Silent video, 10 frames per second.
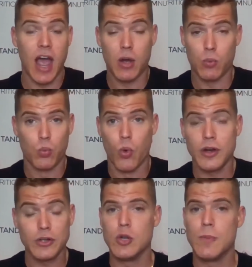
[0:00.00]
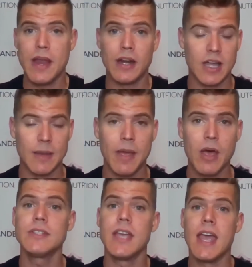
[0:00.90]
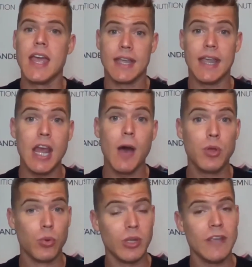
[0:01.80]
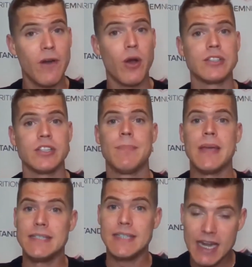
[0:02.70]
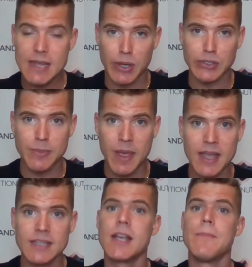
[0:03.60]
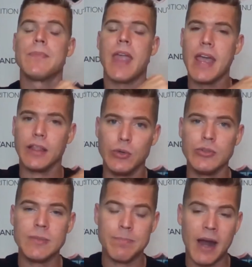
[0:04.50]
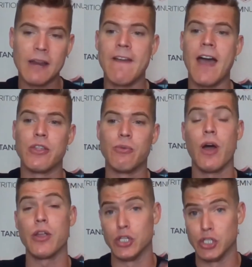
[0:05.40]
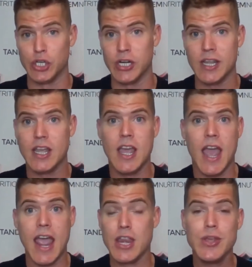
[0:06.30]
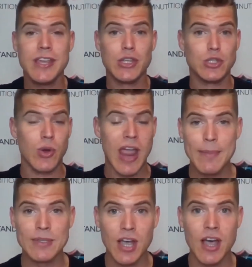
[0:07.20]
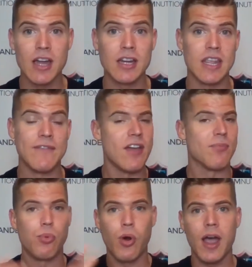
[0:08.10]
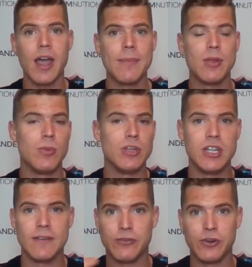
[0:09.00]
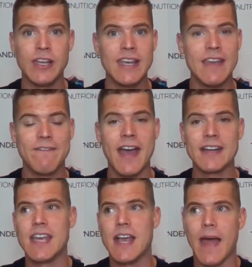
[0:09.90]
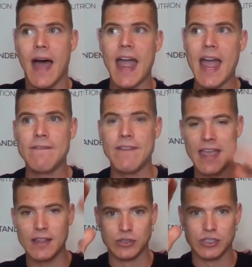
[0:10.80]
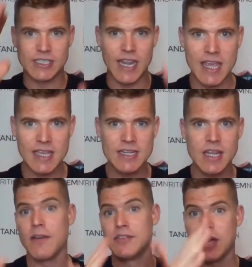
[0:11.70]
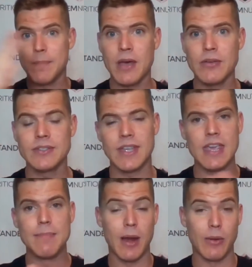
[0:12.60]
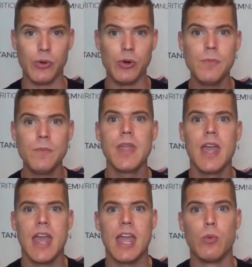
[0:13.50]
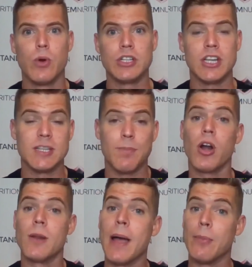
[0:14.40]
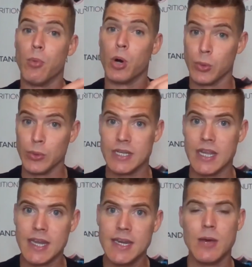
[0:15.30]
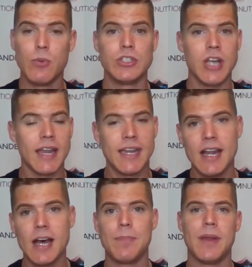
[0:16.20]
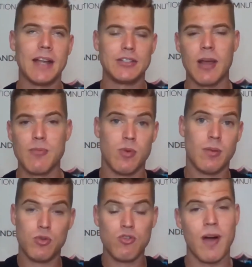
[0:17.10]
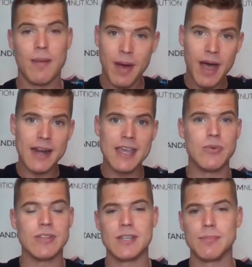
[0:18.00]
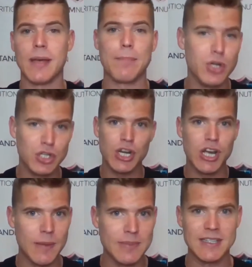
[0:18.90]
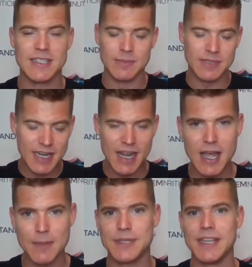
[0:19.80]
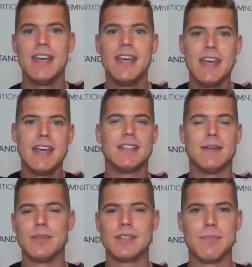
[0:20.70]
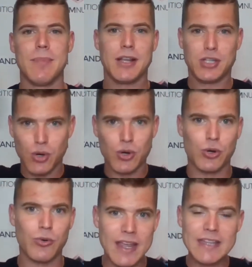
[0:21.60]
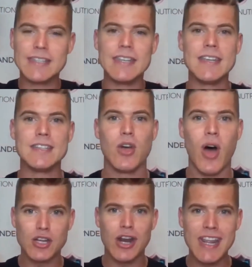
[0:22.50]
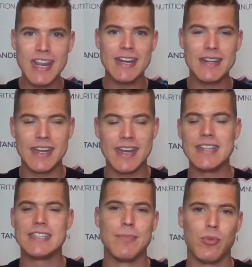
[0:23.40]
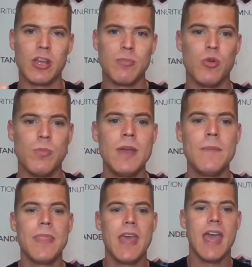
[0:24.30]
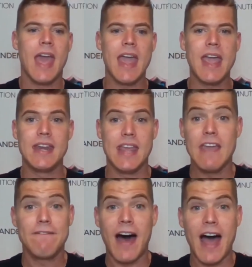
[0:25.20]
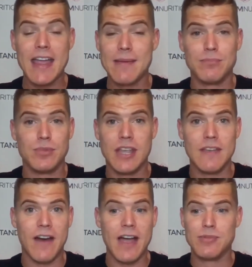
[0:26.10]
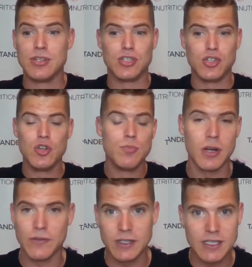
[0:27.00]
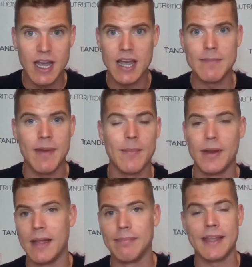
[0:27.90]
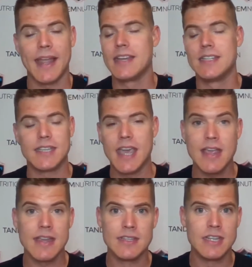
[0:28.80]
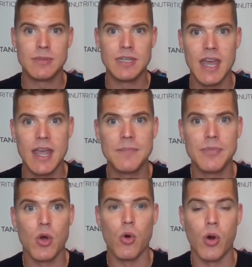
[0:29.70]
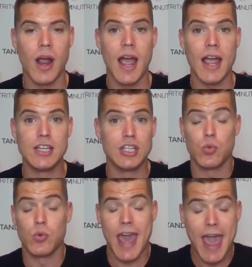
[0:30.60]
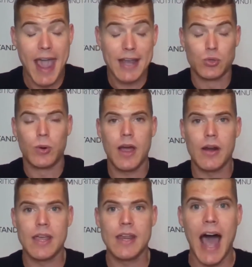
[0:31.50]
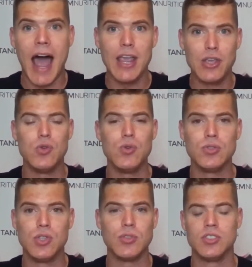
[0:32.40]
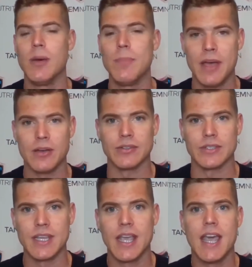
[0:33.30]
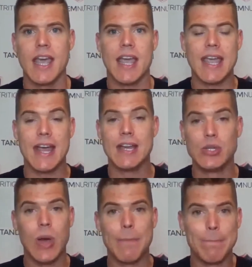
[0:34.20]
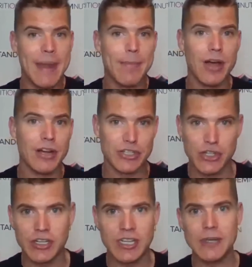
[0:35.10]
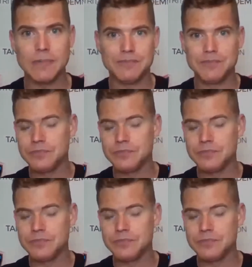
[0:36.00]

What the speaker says: one or two pair of dumbbells can help you really focus on maintaining muscle mass and losing body fat throughout your journey. And you can get these through Amazon. If you have Prime, it'll be ship free. In fact, I have a little stand of dumbbells in my room, in which is part of my morning routine, in which I get up and I try to move my body with some like push-ups and some sit-ups and some like shoulder raises. So I try to get in some morning movement. And if I'm just too booked for time, I'm like, I just can't get to the gym today, or I just want an extra workout in, I use those dumbbells. And I do a metabolic circuit